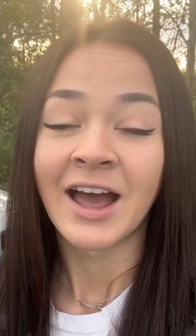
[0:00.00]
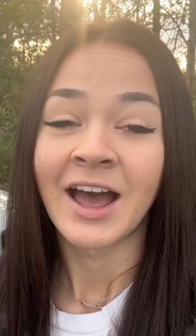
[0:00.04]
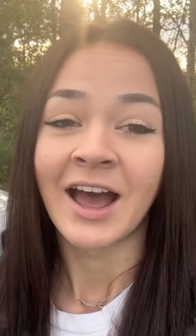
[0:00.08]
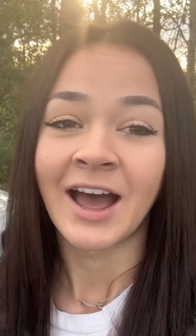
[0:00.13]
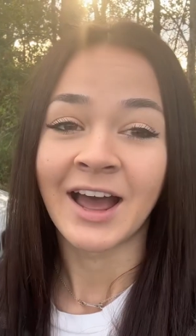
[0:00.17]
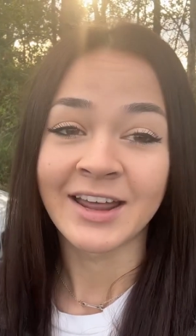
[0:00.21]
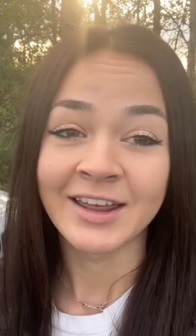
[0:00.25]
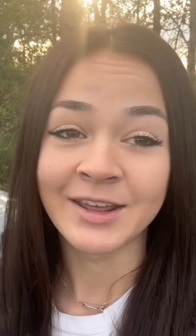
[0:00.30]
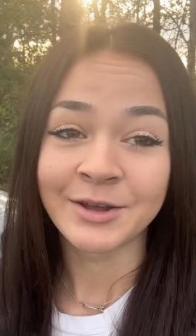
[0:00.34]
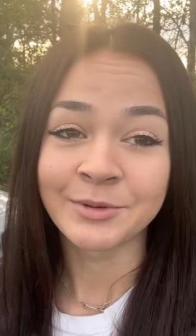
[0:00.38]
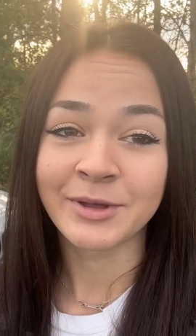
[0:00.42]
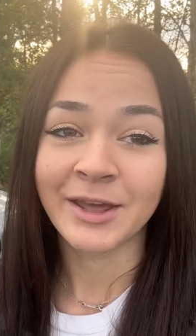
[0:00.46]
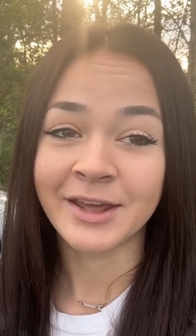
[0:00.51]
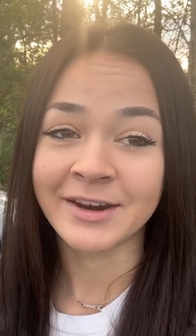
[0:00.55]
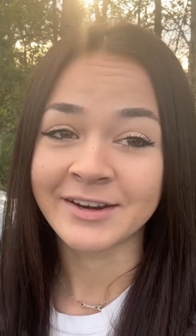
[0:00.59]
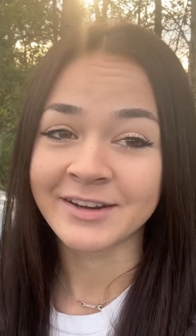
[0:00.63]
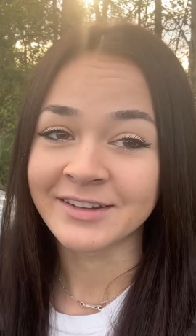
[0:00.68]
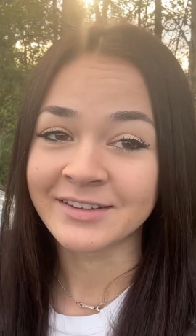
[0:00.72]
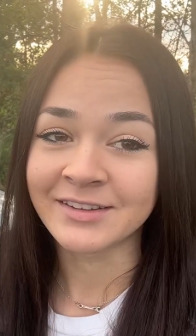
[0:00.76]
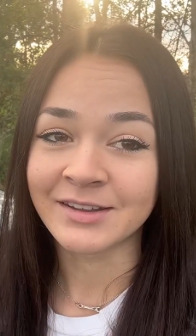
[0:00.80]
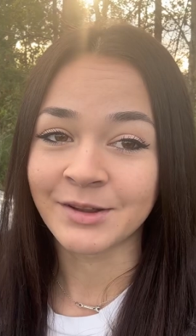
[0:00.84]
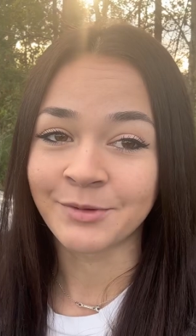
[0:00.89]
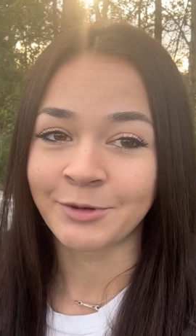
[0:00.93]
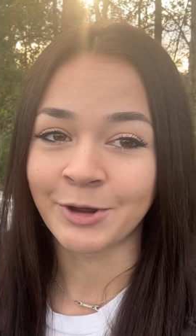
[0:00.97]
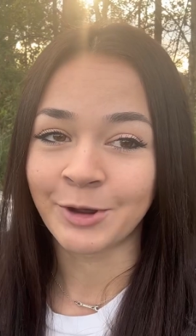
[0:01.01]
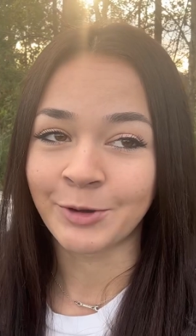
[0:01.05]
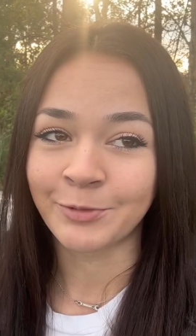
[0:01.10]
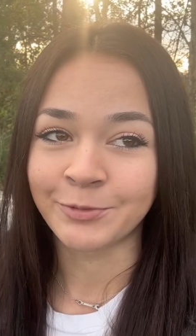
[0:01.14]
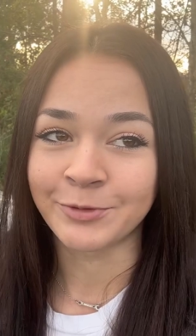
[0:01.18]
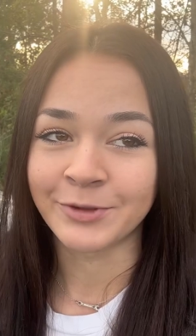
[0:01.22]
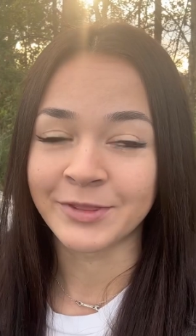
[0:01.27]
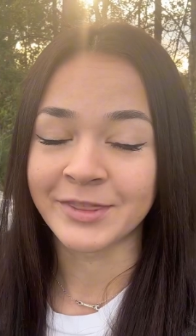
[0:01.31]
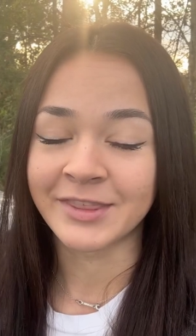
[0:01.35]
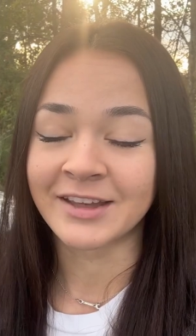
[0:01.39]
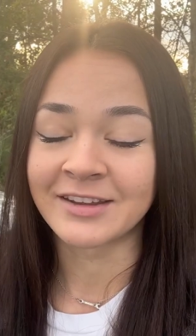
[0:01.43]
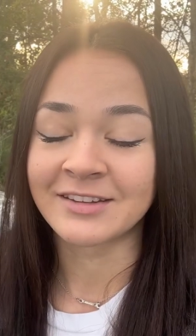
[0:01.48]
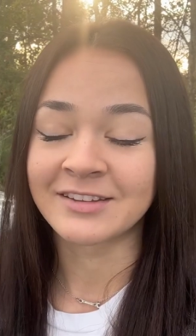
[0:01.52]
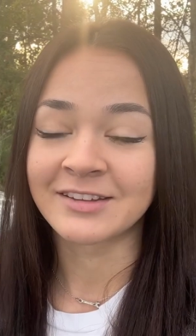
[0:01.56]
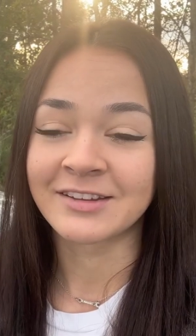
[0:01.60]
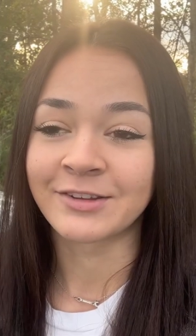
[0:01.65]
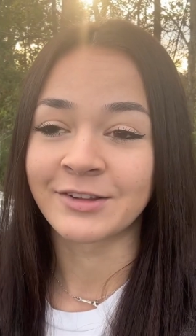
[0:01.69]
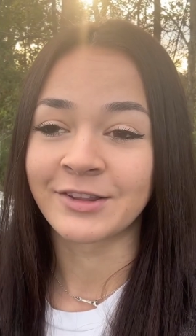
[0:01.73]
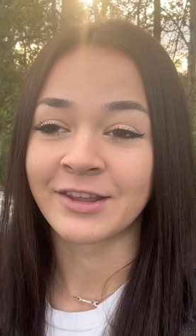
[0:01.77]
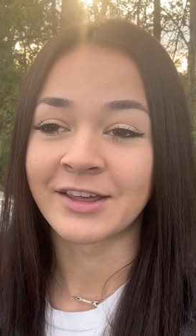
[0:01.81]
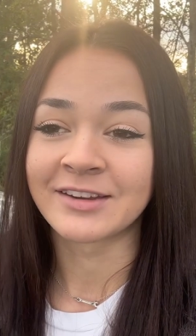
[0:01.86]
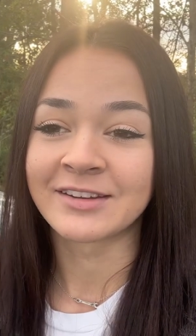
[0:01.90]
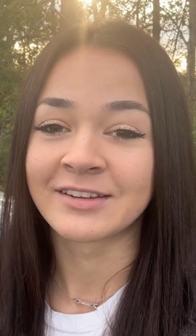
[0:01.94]
I am getting some help with that, so
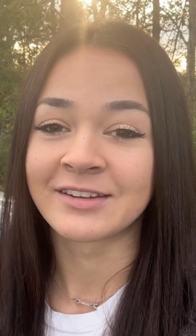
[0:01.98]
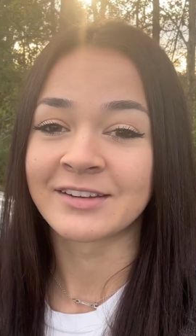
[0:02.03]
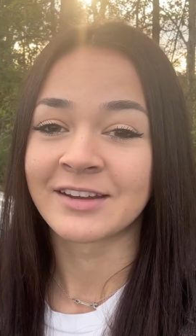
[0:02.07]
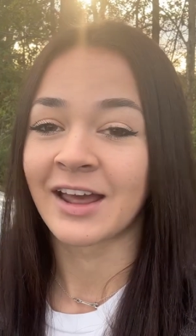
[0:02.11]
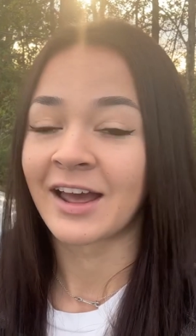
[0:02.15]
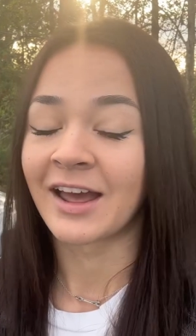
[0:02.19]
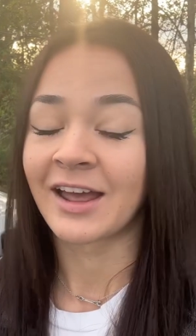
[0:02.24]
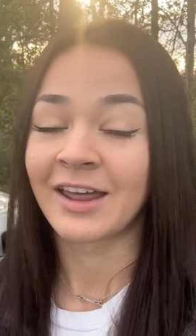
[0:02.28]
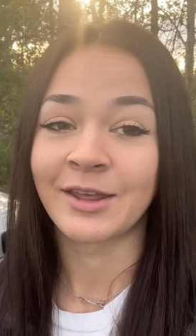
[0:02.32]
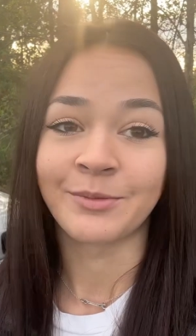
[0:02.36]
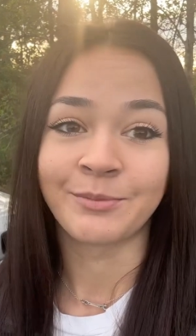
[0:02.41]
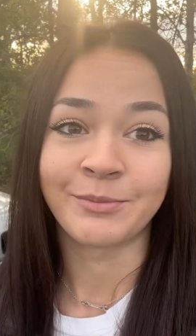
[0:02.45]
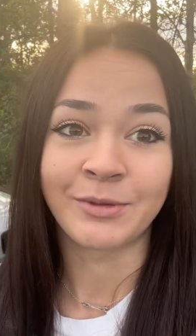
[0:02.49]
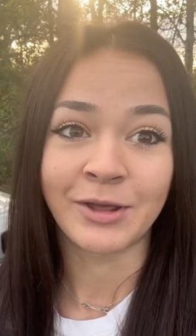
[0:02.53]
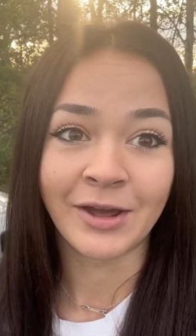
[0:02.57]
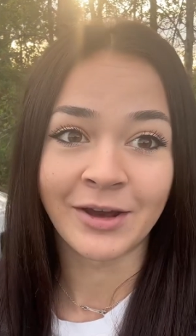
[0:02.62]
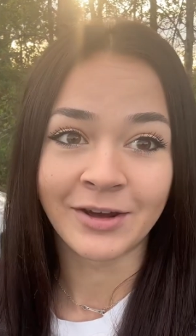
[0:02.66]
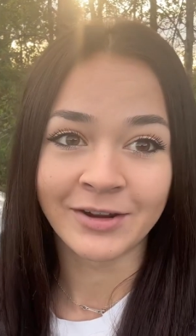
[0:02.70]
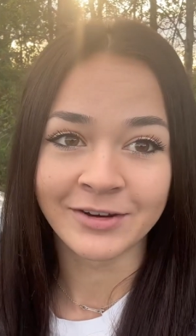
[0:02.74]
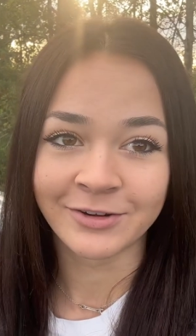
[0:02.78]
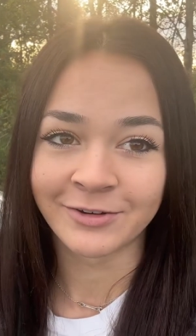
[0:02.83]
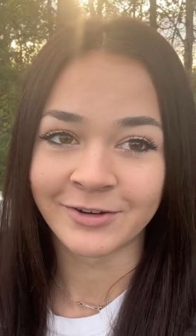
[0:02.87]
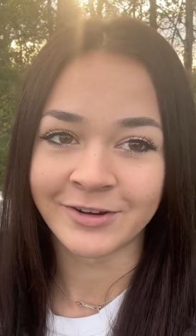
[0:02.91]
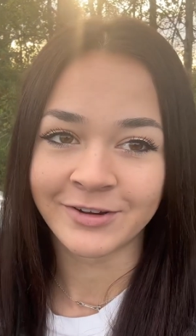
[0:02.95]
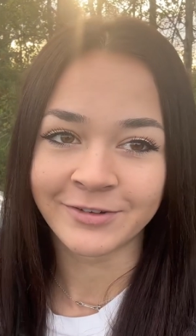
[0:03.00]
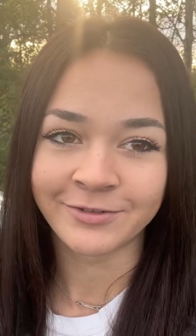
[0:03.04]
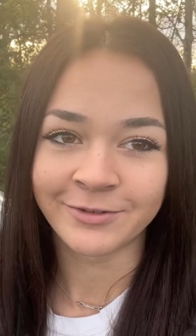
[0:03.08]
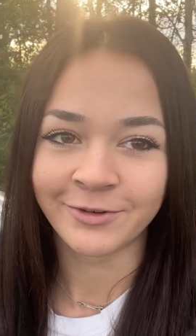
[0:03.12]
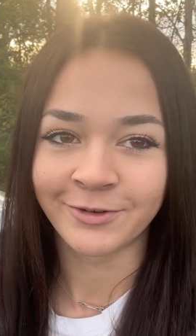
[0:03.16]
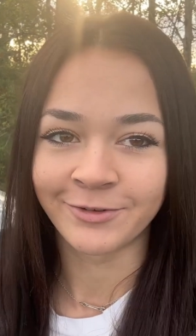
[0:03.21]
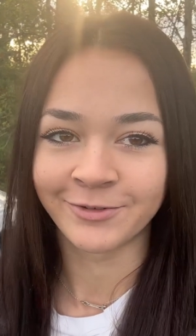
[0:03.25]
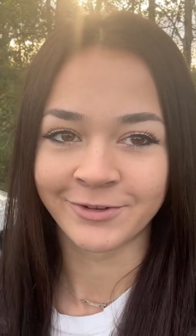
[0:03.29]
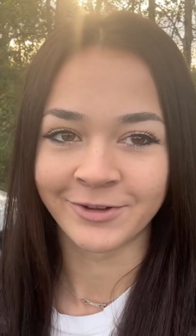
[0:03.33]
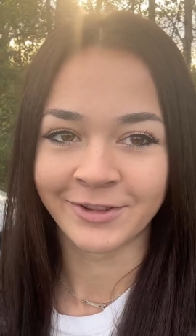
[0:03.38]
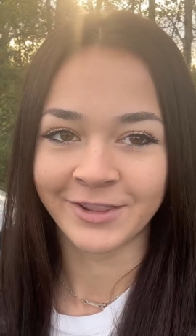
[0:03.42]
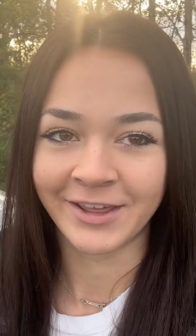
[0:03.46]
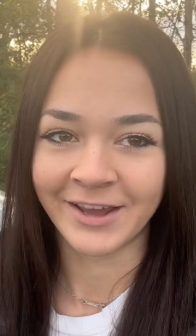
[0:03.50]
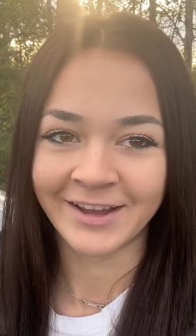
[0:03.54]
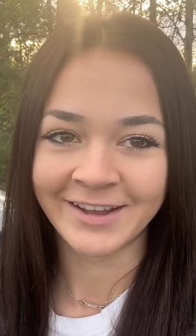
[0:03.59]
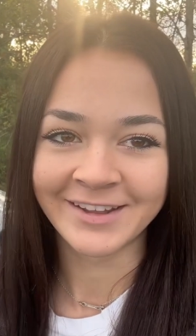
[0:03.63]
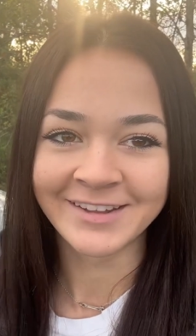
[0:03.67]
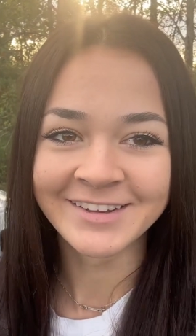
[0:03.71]
that I am beyond grateful for that.